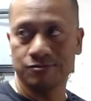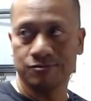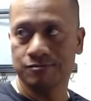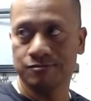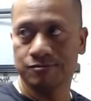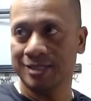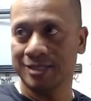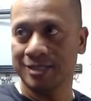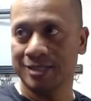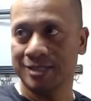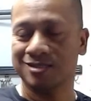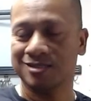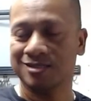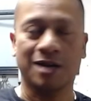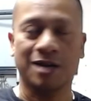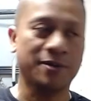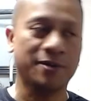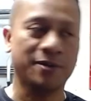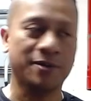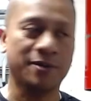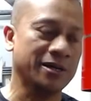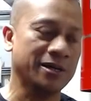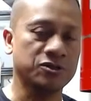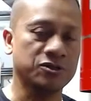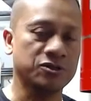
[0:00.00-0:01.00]
next time I
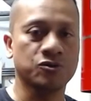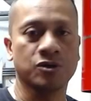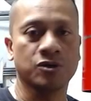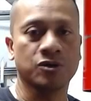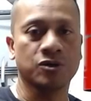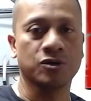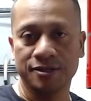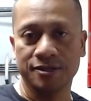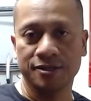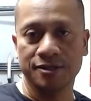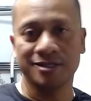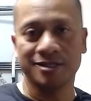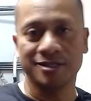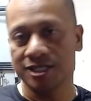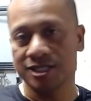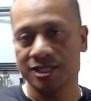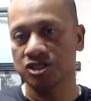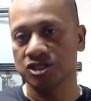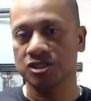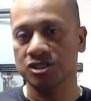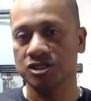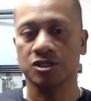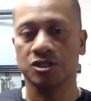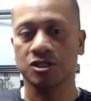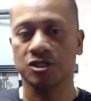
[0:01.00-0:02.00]
might do another dish
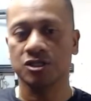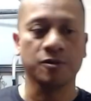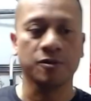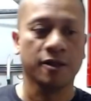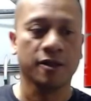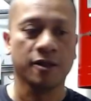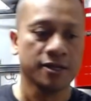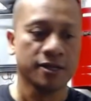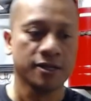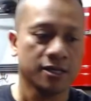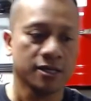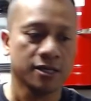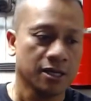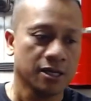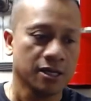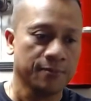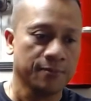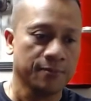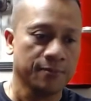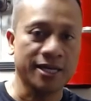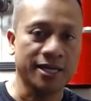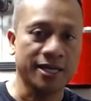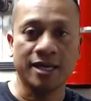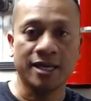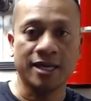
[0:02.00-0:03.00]
or so. But
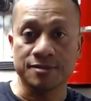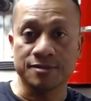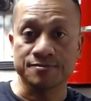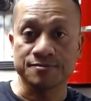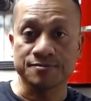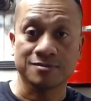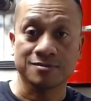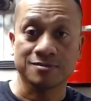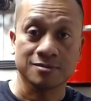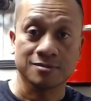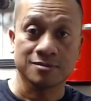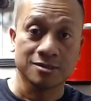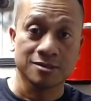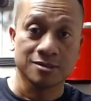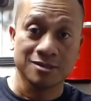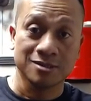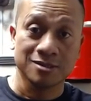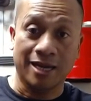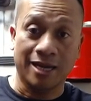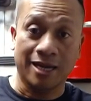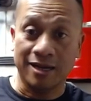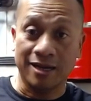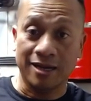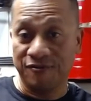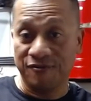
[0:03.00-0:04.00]
again,
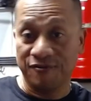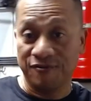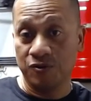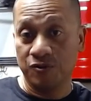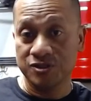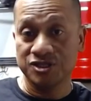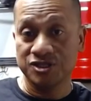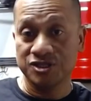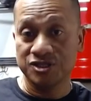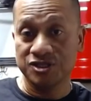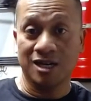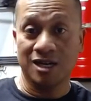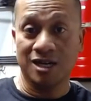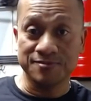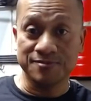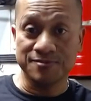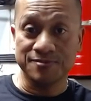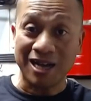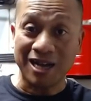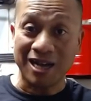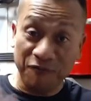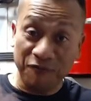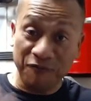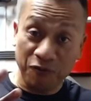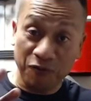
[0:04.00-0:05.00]
I got four jobs. I
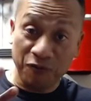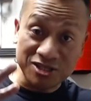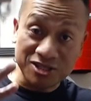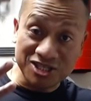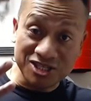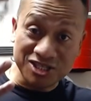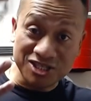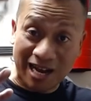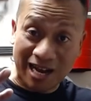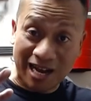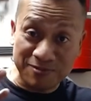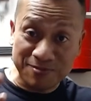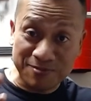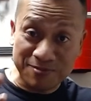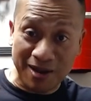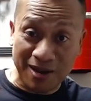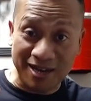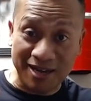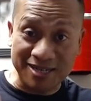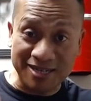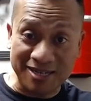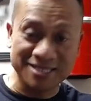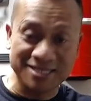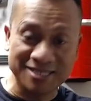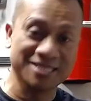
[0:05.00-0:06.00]
got four jobs,
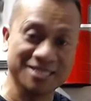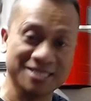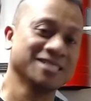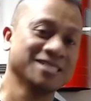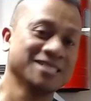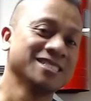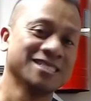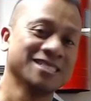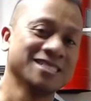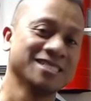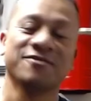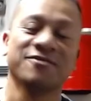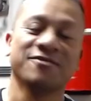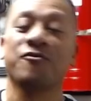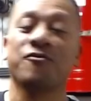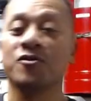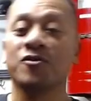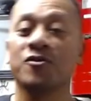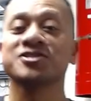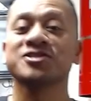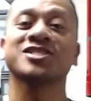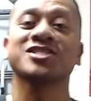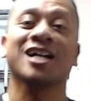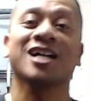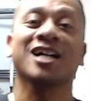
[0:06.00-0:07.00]
man. Four
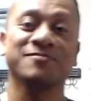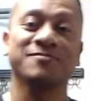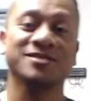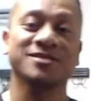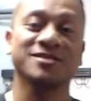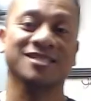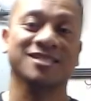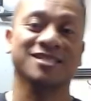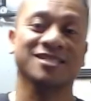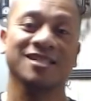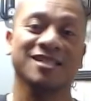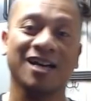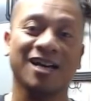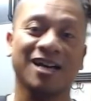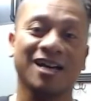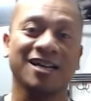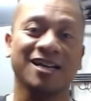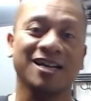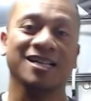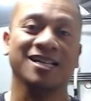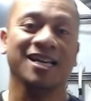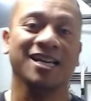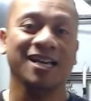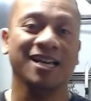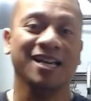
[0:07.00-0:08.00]
job is a lot,
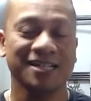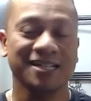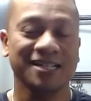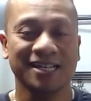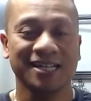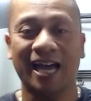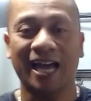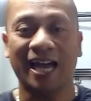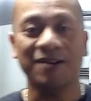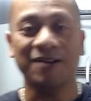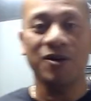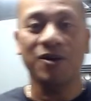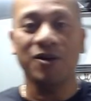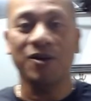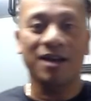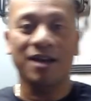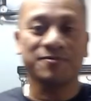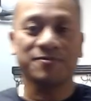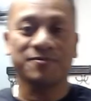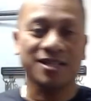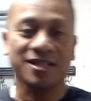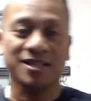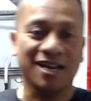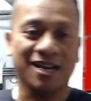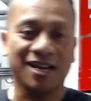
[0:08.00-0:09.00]
and I don't have
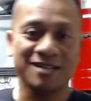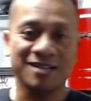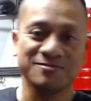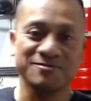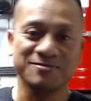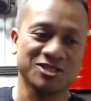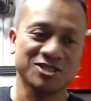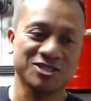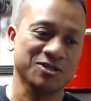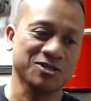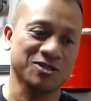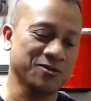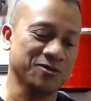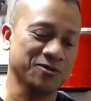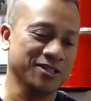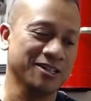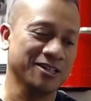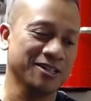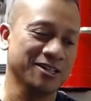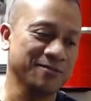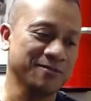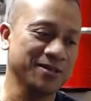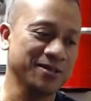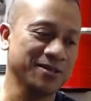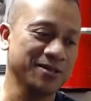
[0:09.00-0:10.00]
time. So you know
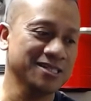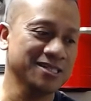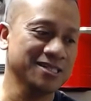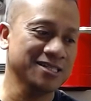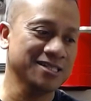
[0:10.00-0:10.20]
what I mean.